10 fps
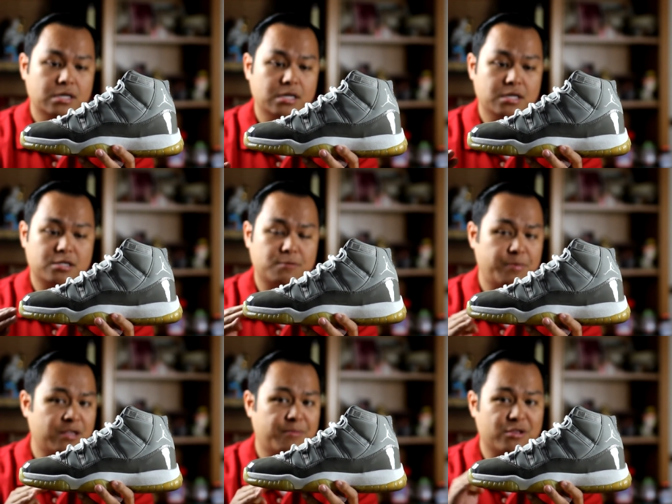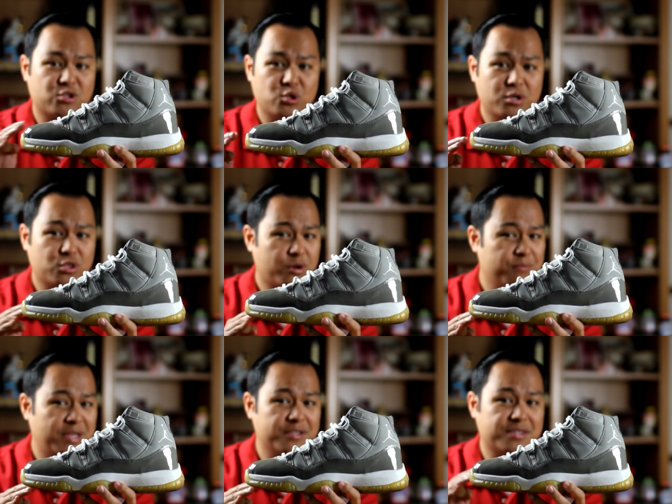is spend about two to three
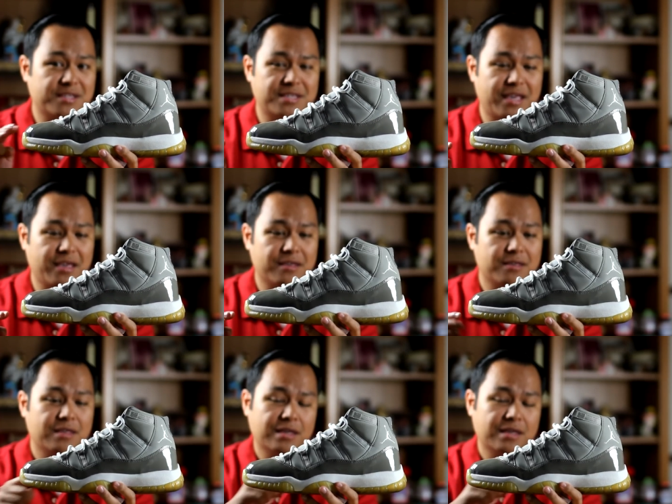minutes a day